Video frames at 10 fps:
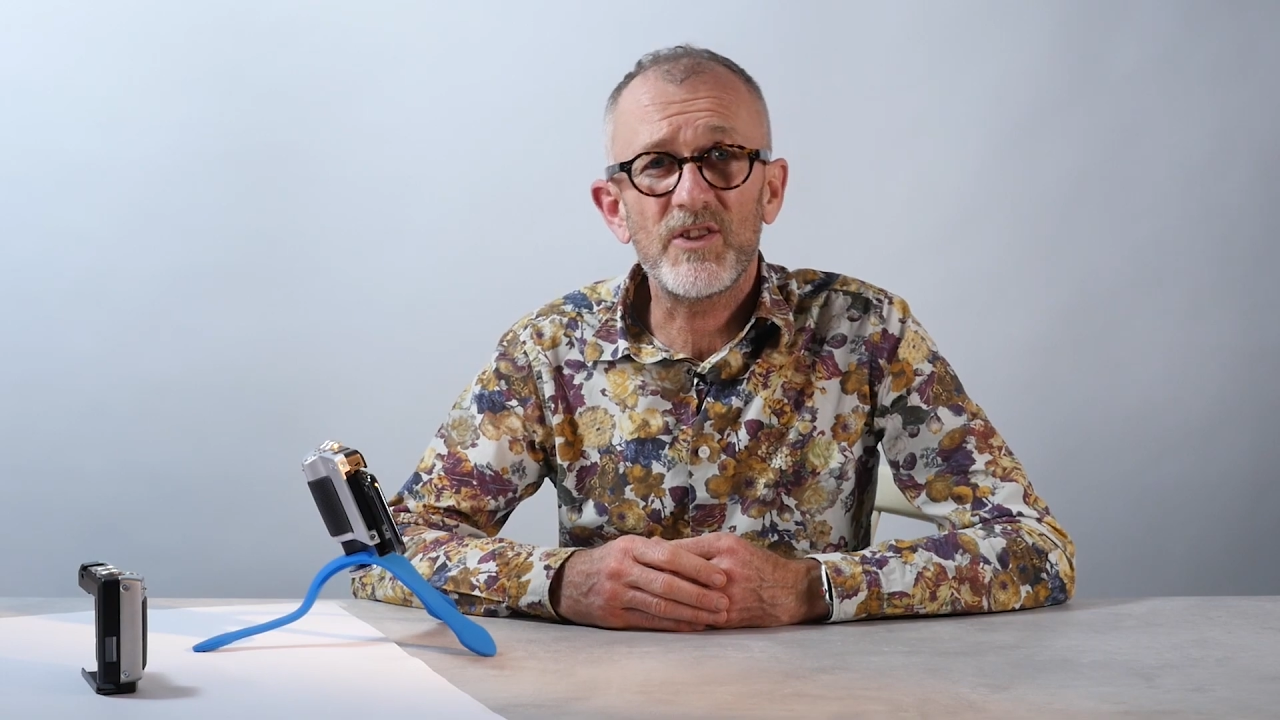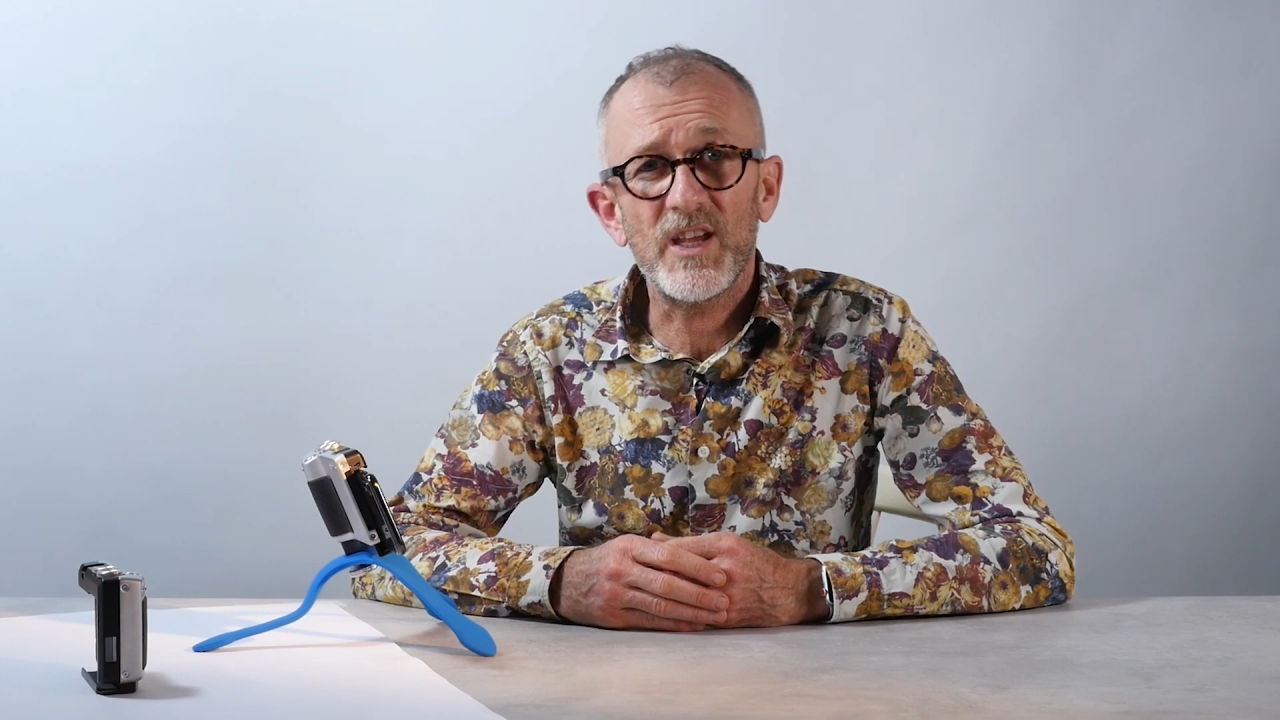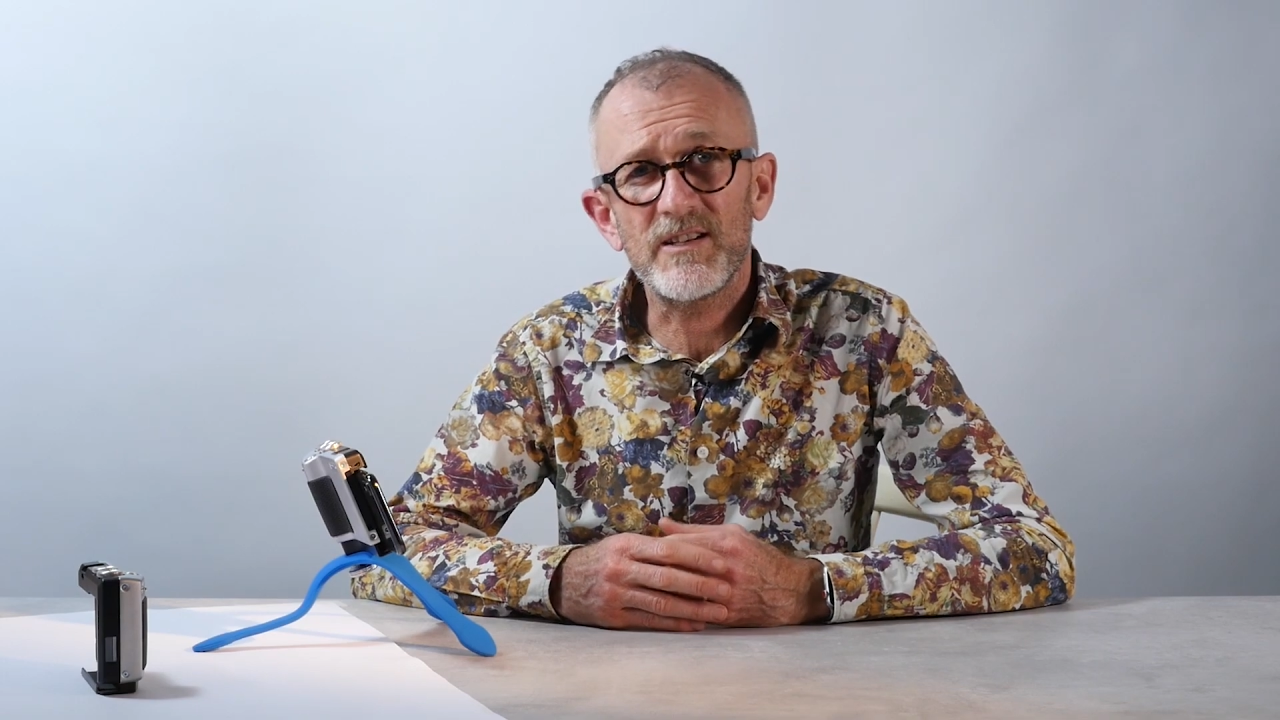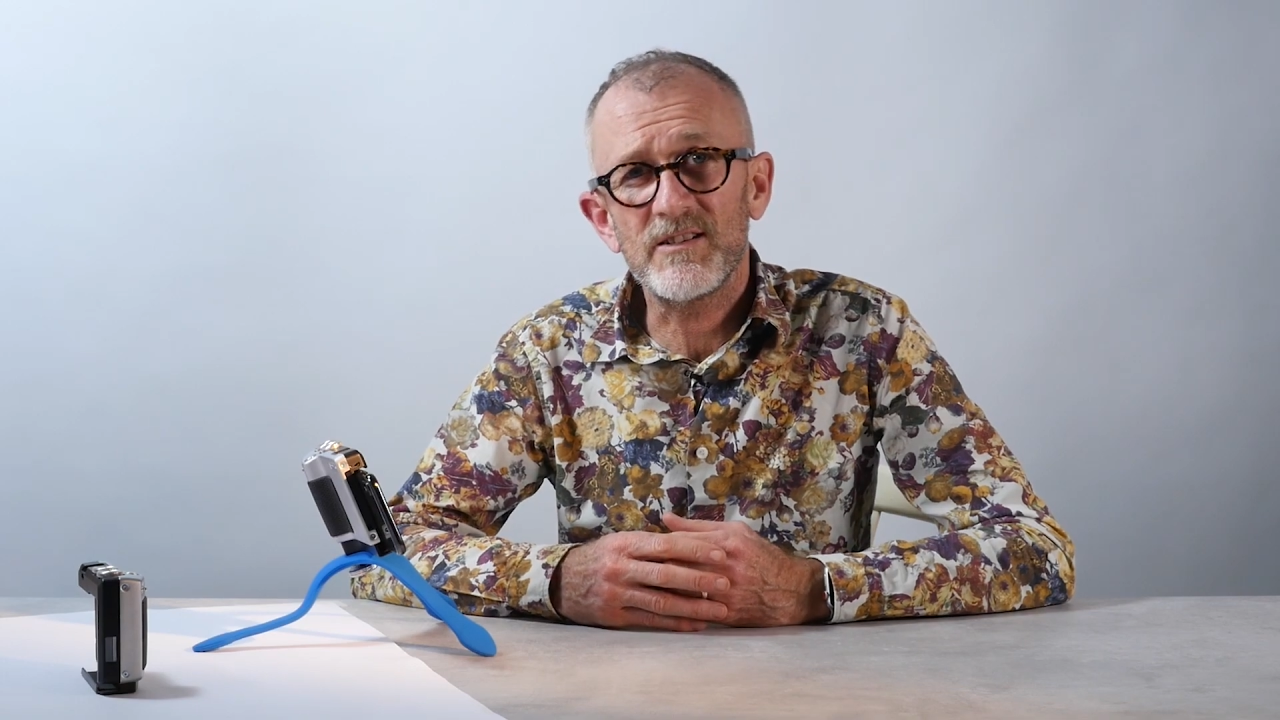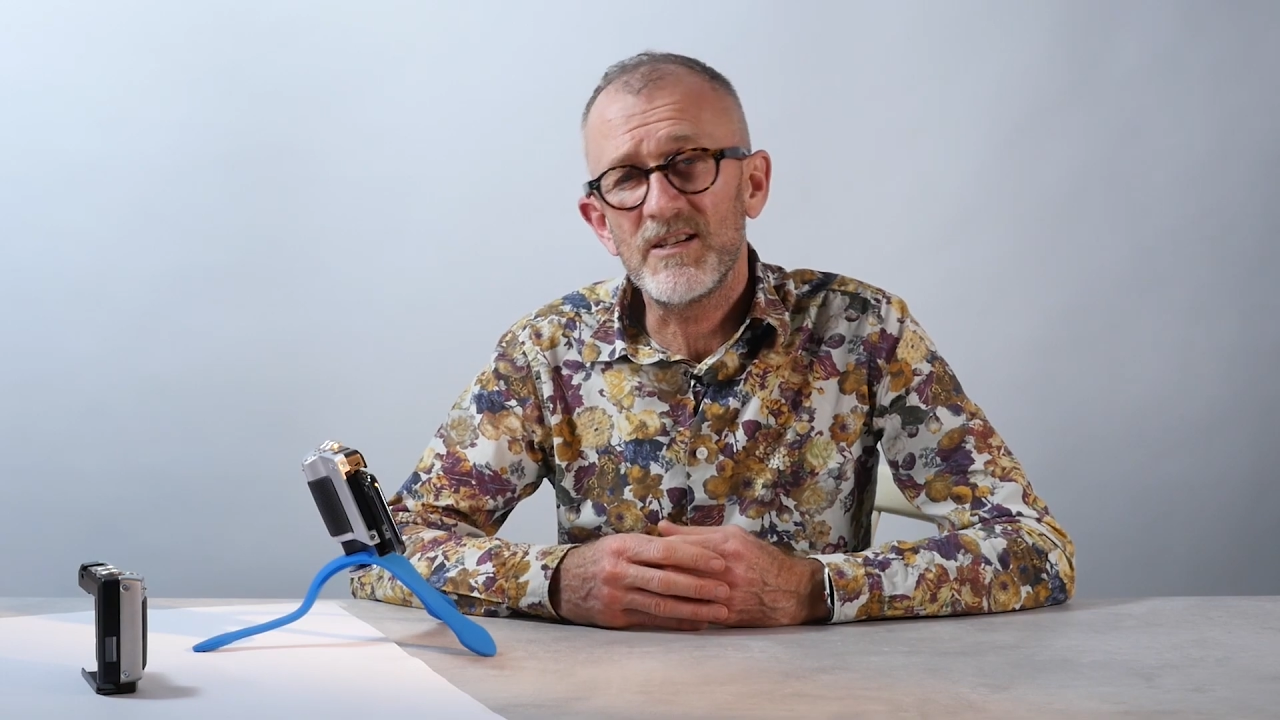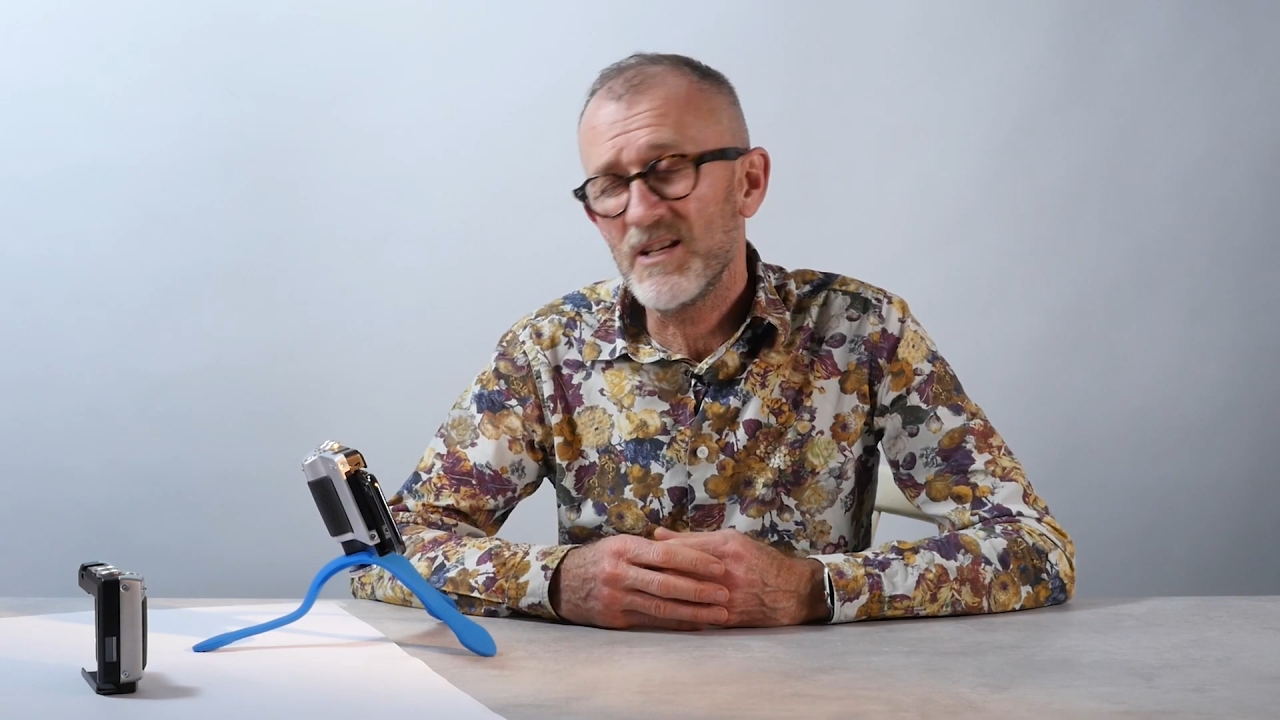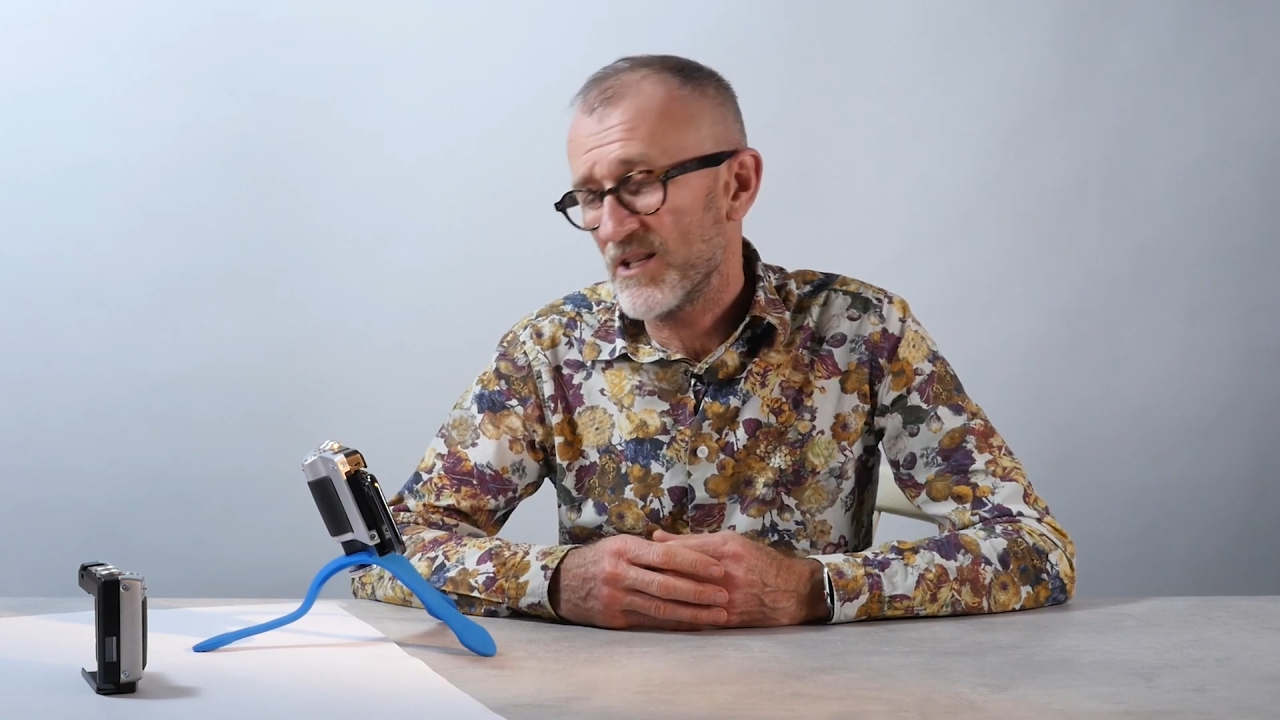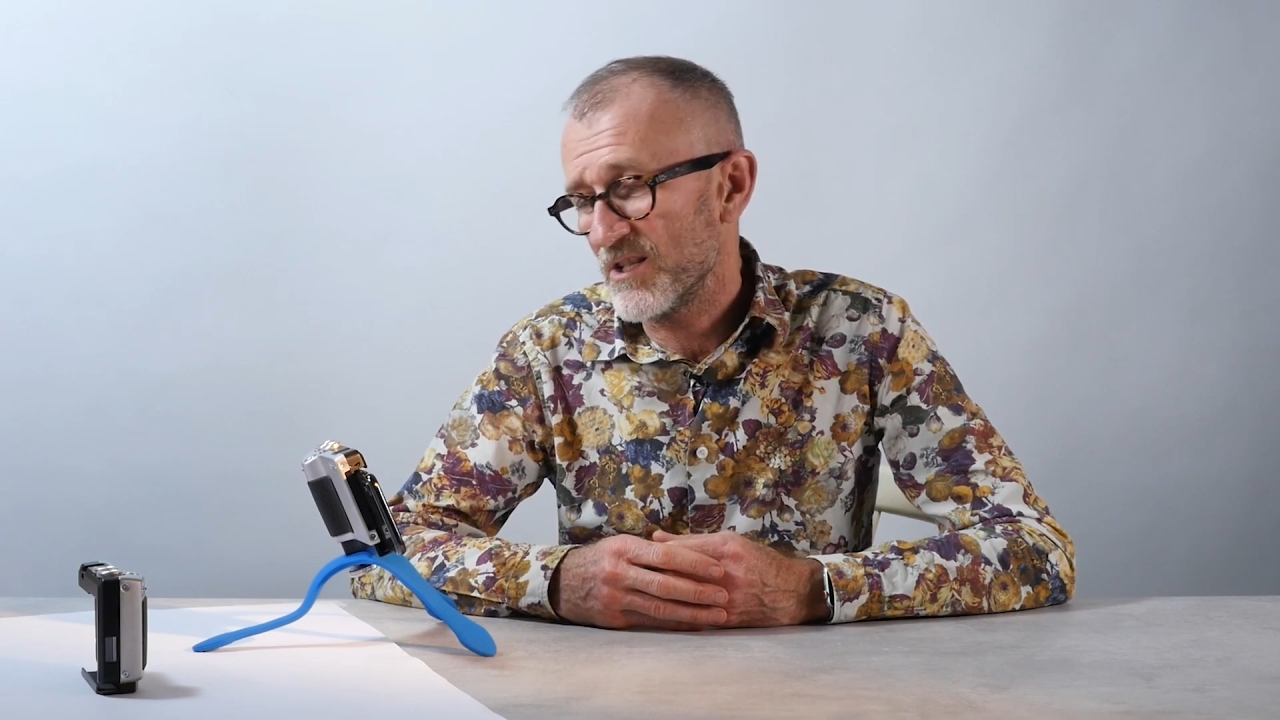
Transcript: then